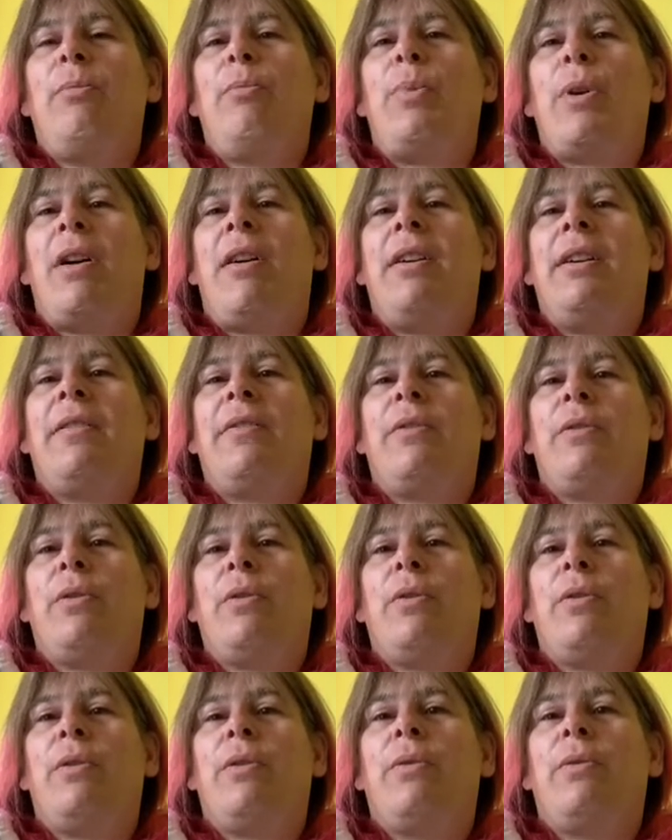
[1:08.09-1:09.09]
But I
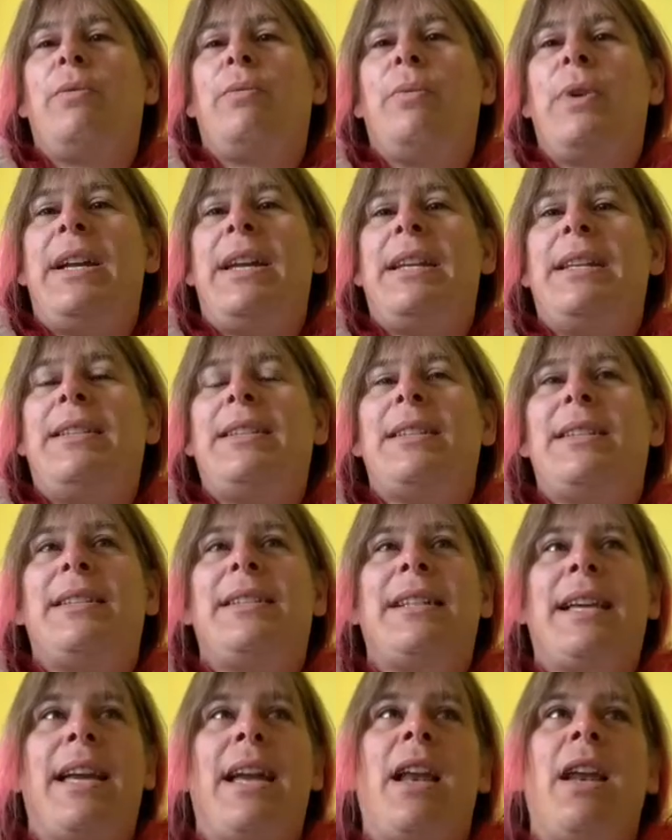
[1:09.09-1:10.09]
thought we'd
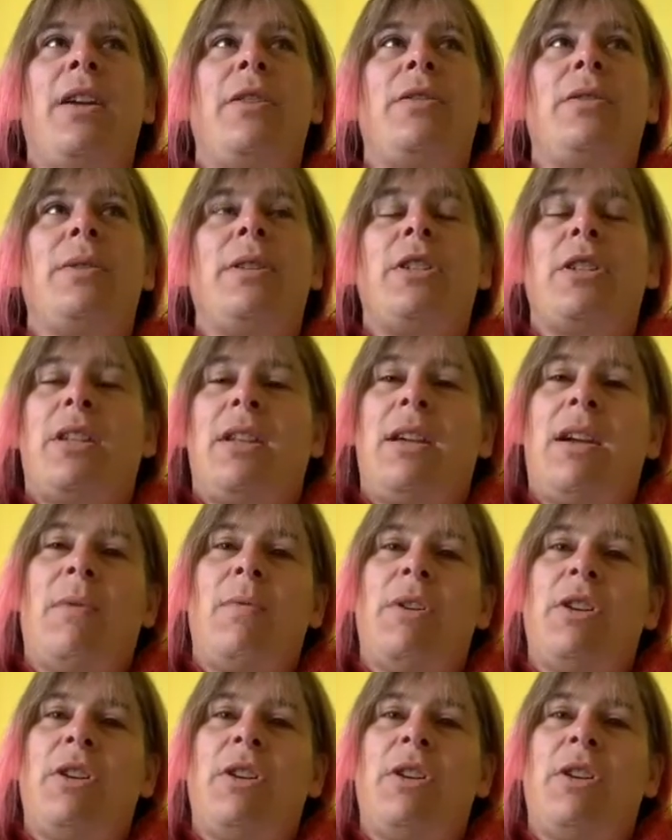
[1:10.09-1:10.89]
say hello to each other,